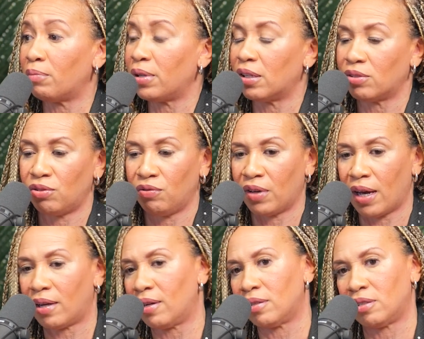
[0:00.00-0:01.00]
Because you've
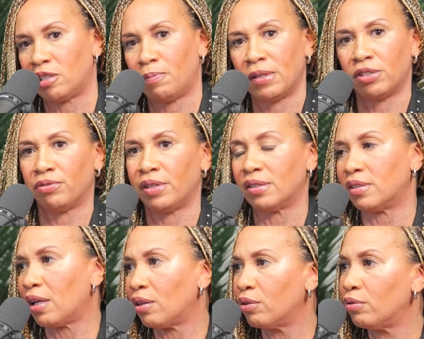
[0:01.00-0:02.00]
got a dispensary in
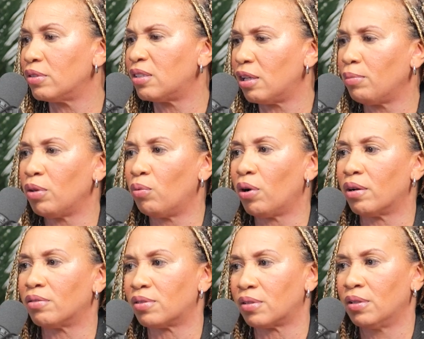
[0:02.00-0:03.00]
St. Louis. Tell me where
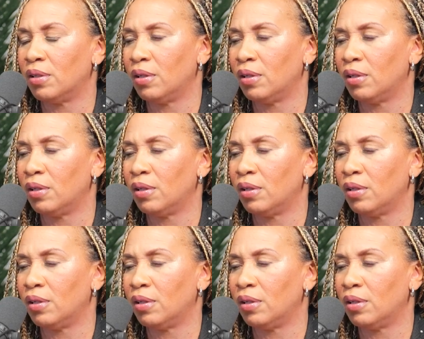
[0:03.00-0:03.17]
else.